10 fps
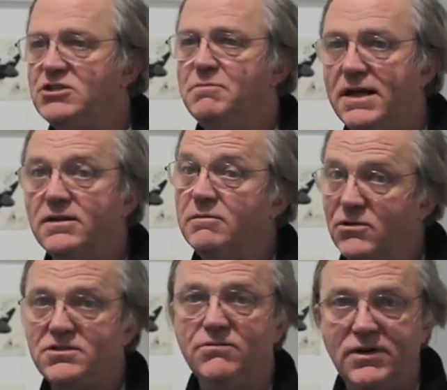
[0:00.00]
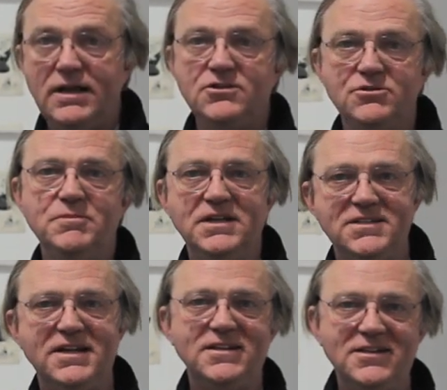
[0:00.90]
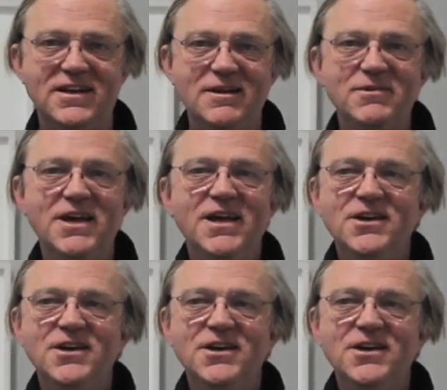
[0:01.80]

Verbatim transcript: was better than most of what else was being said at the time.